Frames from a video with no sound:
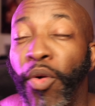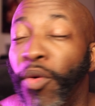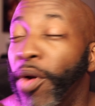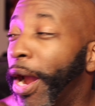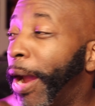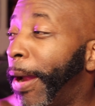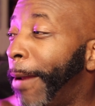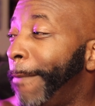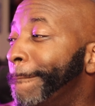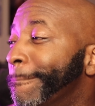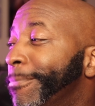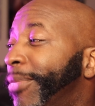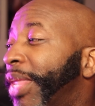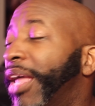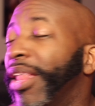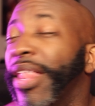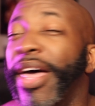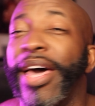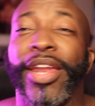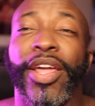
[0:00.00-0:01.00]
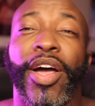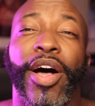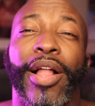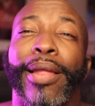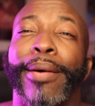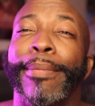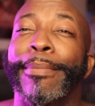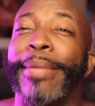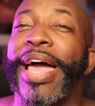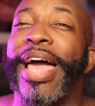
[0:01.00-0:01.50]
right? A lot of
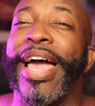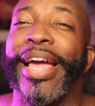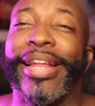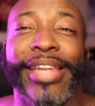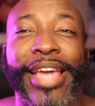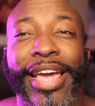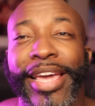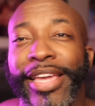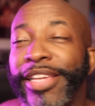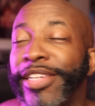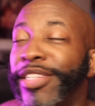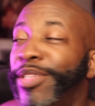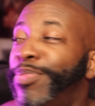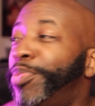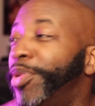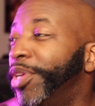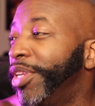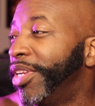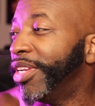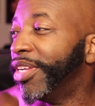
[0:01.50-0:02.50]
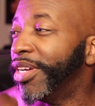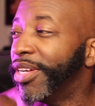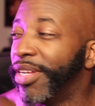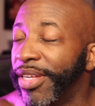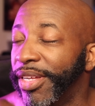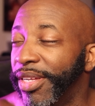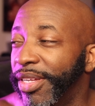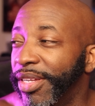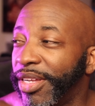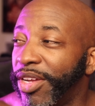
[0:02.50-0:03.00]
y'all are mad that he's putting
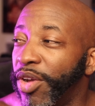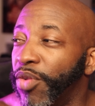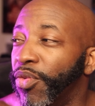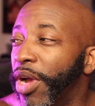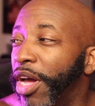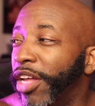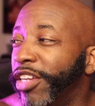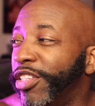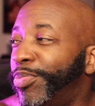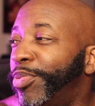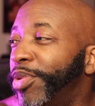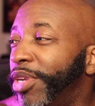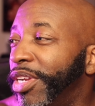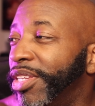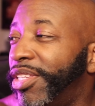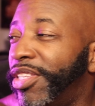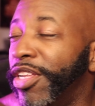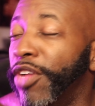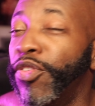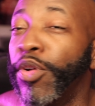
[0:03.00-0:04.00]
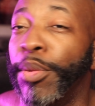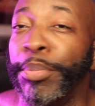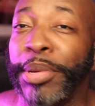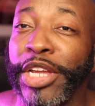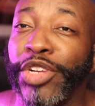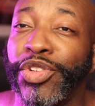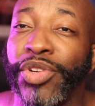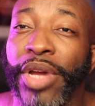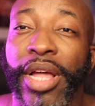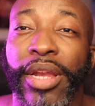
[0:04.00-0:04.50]
Karan is putting his stuff on
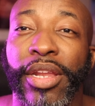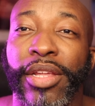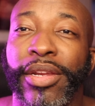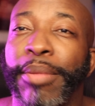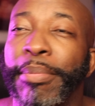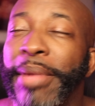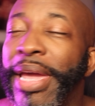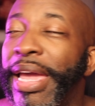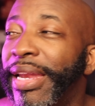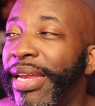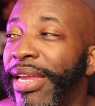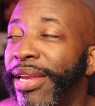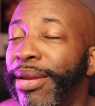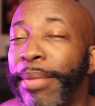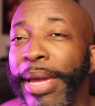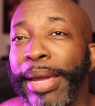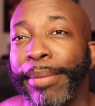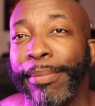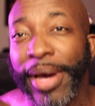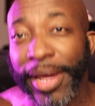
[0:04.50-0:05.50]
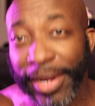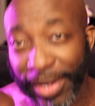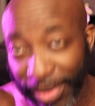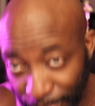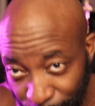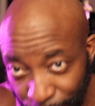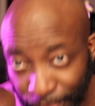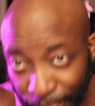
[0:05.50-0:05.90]
Patreon. Look, the man need to make money,